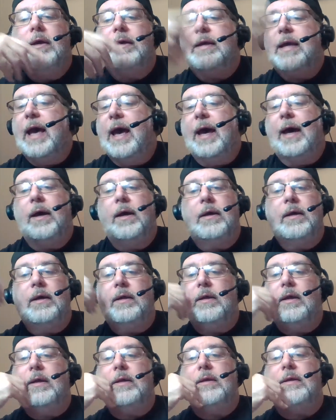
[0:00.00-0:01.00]
Yeah,
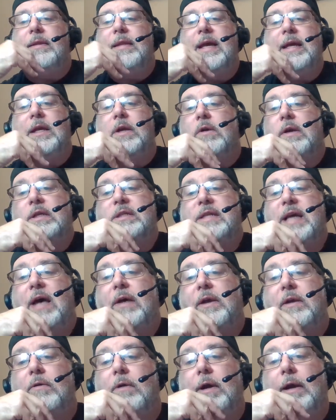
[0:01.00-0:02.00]
Nick, you're
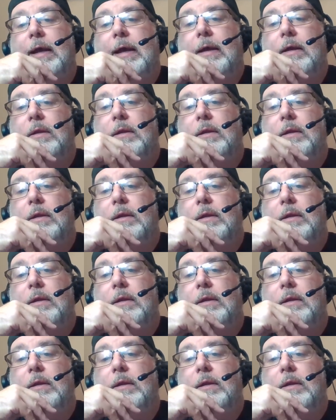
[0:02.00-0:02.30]
exactly right.